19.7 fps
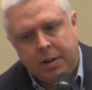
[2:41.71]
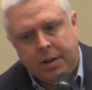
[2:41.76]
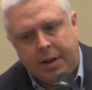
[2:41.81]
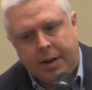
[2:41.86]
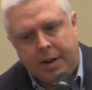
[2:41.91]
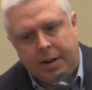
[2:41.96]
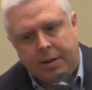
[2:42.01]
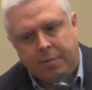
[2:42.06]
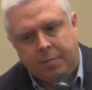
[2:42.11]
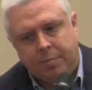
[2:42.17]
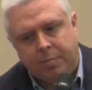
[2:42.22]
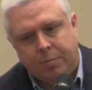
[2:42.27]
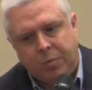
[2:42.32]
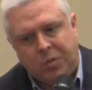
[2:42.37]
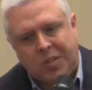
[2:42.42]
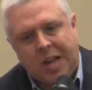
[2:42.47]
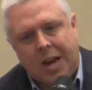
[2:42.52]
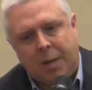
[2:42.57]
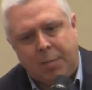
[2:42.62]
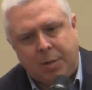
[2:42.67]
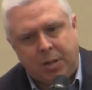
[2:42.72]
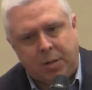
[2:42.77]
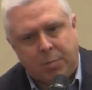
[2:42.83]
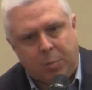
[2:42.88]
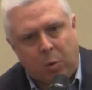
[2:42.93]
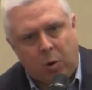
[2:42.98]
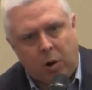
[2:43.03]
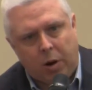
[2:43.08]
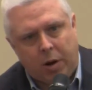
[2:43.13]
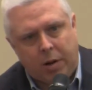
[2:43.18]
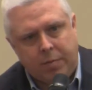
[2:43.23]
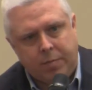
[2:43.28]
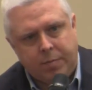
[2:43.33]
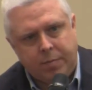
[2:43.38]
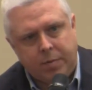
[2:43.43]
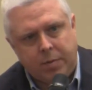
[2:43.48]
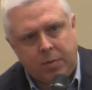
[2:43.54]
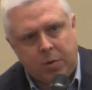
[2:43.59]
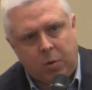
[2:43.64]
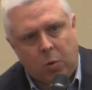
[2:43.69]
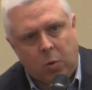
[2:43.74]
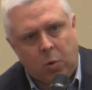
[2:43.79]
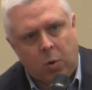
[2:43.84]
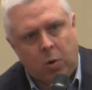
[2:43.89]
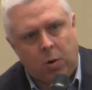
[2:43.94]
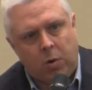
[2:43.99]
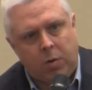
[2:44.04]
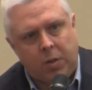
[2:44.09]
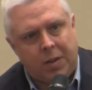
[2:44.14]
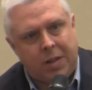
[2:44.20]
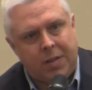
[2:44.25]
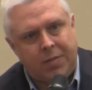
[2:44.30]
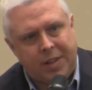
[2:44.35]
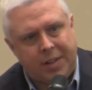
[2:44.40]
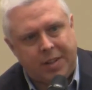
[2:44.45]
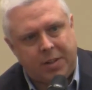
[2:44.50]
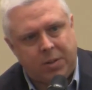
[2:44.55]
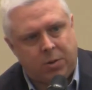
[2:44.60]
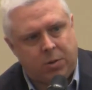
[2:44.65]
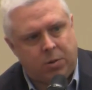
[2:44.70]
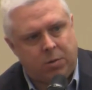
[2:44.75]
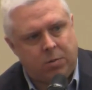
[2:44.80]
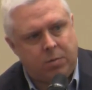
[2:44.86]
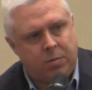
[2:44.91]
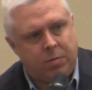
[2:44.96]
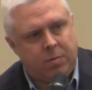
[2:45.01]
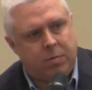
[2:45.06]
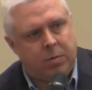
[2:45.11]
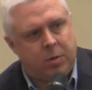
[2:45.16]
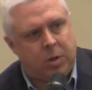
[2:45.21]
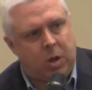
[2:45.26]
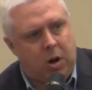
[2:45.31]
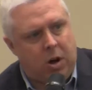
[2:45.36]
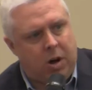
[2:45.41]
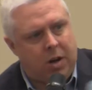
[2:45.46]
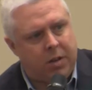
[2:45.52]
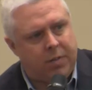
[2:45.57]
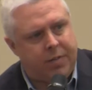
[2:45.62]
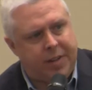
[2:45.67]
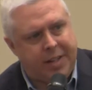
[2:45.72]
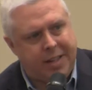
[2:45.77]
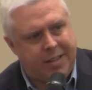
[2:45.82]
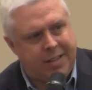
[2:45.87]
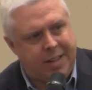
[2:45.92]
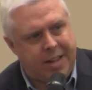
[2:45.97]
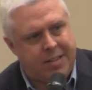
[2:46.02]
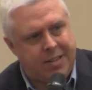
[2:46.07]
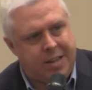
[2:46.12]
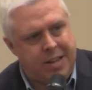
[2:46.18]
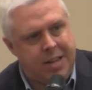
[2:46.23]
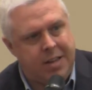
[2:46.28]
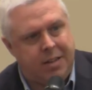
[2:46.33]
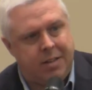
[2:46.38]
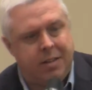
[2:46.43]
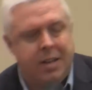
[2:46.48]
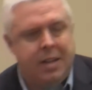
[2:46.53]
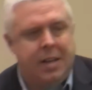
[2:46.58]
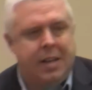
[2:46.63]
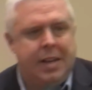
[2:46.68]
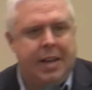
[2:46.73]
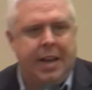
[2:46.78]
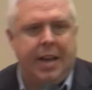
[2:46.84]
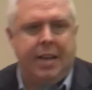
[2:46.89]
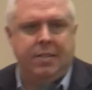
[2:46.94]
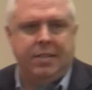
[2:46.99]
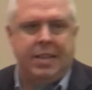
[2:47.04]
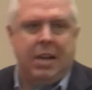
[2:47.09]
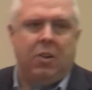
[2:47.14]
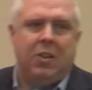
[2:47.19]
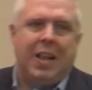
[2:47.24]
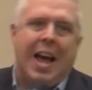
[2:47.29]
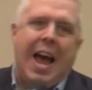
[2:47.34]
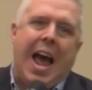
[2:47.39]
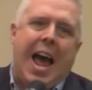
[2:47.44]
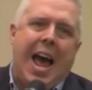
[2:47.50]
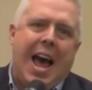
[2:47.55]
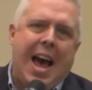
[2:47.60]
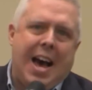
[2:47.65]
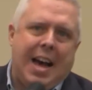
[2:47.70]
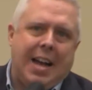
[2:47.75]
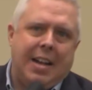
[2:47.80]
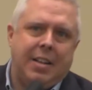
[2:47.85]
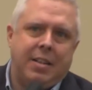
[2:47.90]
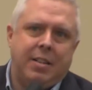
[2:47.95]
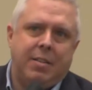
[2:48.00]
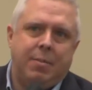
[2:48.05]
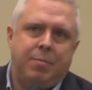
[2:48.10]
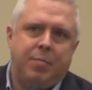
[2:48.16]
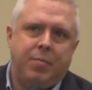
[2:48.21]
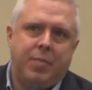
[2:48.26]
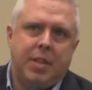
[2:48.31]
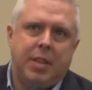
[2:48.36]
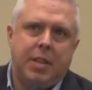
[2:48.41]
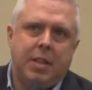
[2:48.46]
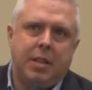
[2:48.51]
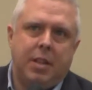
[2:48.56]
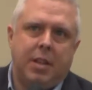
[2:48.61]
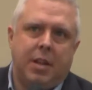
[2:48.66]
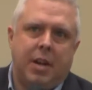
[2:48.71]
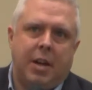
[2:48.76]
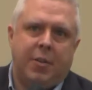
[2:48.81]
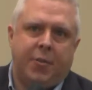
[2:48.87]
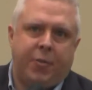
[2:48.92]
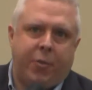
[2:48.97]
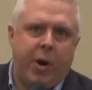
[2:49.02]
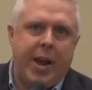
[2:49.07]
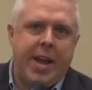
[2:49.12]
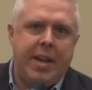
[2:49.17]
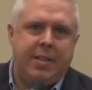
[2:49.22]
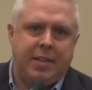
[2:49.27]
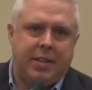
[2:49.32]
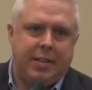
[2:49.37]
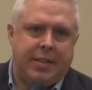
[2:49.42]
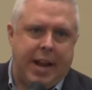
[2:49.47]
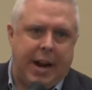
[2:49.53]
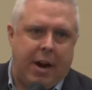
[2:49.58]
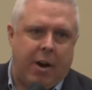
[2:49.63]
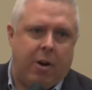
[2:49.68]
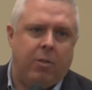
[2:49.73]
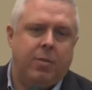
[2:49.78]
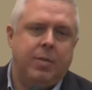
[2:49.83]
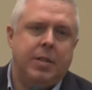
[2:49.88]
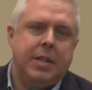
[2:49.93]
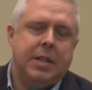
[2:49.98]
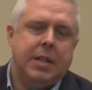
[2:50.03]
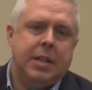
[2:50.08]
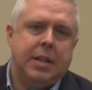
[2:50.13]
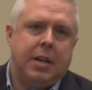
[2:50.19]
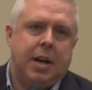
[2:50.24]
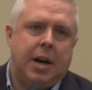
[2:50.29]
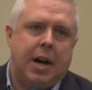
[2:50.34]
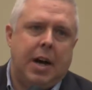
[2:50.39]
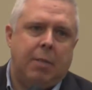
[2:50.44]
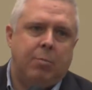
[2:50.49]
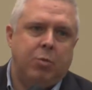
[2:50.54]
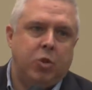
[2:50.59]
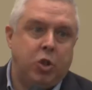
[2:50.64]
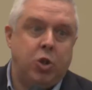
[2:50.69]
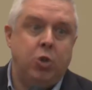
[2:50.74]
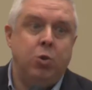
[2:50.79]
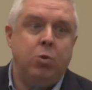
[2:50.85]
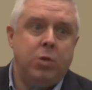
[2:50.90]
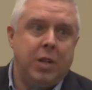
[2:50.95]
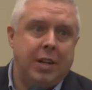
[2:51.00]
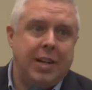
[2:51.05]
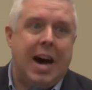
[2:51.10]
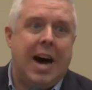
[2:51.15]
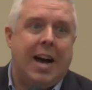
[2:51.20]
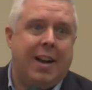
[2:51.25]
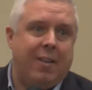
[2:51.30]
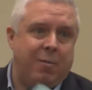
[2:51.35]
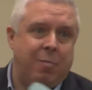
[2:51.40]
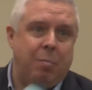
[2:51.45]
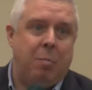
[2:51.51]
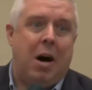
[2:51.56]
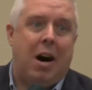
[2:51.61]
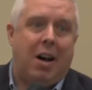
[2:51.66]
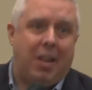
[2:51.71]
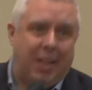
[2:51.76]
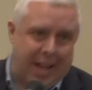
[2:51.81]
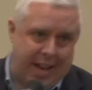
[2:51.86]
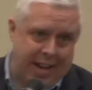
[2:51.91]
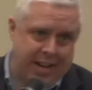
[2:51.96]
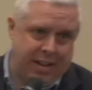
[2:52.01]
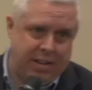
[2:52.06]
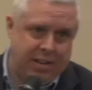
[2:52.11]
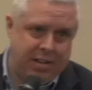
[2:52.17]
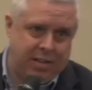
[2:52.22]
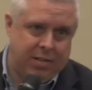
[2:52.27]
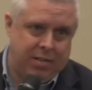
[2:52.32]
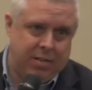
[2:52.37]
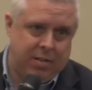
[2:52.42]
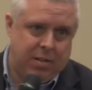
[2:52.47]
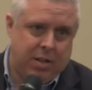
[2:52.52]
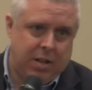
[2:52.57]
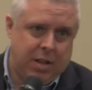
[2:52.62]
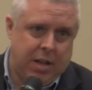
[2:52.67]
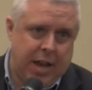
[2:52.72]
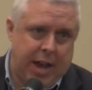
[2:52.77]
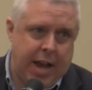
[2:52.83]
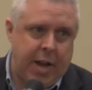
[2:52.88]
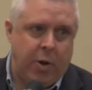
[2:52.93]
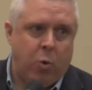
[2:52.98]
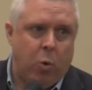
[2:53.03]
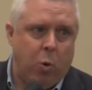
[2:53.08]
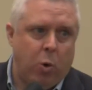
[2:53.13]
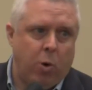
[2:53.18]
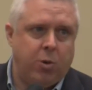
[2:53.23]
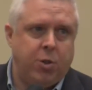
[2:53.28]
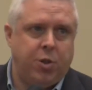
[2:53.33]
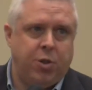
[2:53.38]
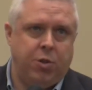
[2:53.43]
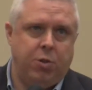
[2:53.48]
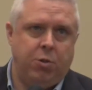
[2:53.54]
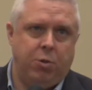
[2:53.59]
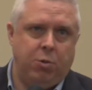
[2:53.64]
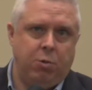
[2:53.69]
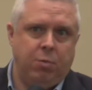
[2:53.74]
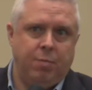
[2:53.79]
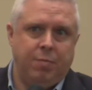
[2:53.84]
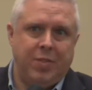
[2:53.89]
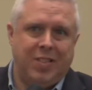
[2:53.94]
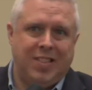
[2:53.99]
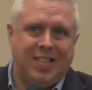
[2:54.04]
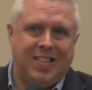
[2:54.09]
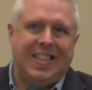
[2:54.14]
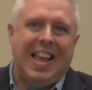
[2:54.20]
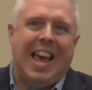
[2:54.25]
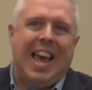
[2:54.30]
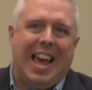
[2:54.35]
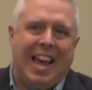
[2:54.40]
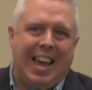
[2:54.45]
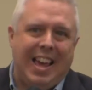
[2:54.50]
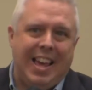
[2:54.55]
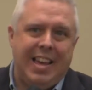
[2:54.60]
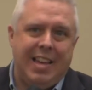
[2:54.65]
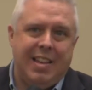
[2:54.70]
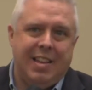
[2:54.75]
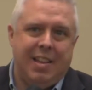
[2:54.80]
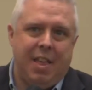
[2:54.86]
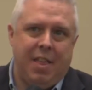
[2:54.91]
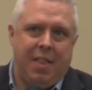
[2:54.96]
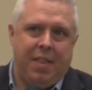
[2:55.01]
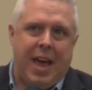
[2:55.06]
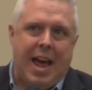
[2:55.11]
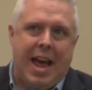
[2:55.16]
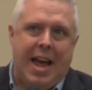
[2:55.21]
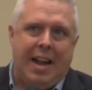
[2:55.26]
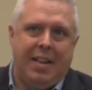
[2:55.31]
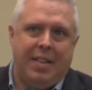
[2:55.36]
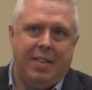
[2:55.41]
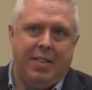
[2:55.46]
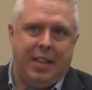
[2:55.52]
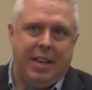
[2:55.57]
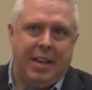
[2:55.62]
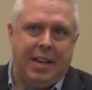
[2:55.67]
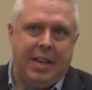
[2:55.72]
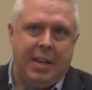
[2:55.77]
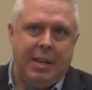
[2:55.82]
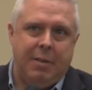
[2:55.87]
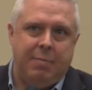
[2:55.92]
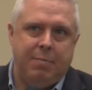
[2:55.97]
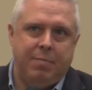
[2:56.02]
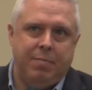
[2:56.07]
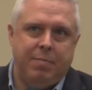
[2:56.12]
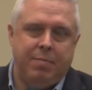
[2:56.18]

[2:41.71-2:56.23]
uh, Sodom and Gomorrah or the Levitical law, Leviticus 18, is they'll add a phrase in there um, to the god of Moloch in order to say that the